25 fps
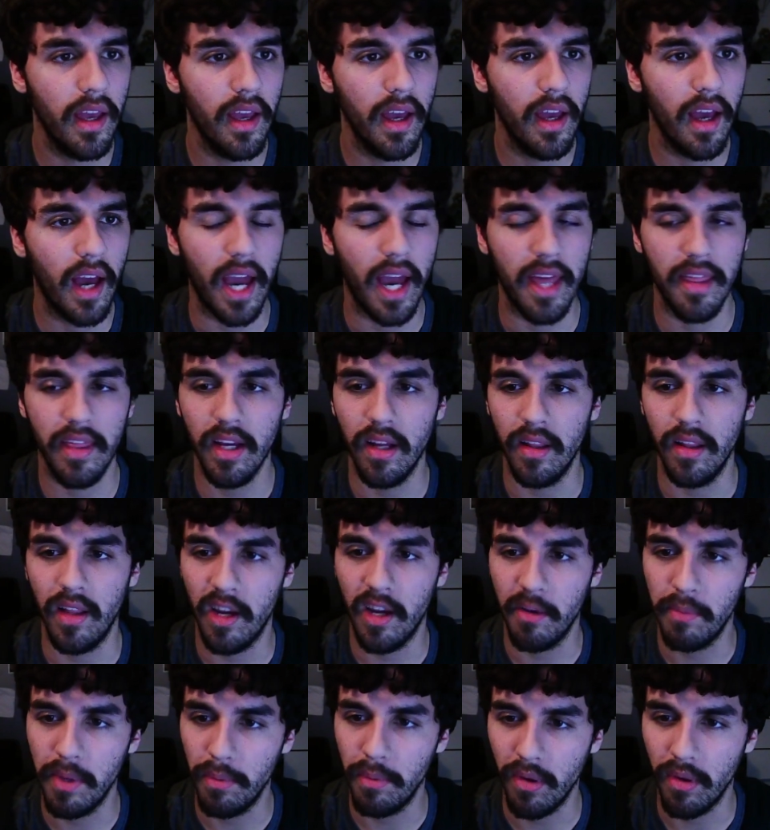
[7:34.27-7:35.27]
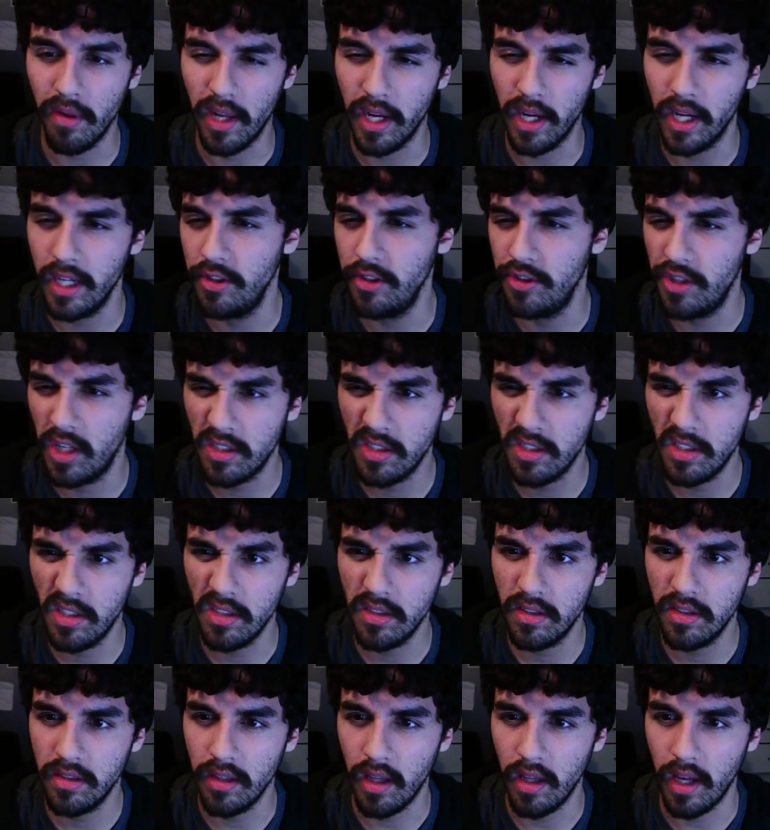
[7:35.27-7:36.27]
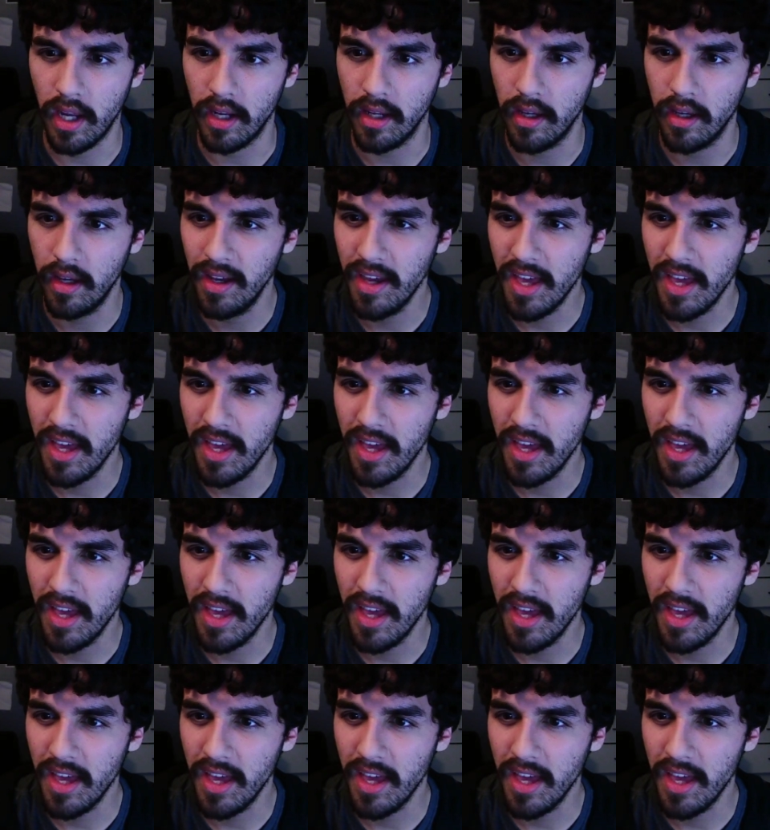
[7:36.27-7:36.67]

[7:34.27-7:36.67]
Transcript: I think a lot of people are like, Injustice, like,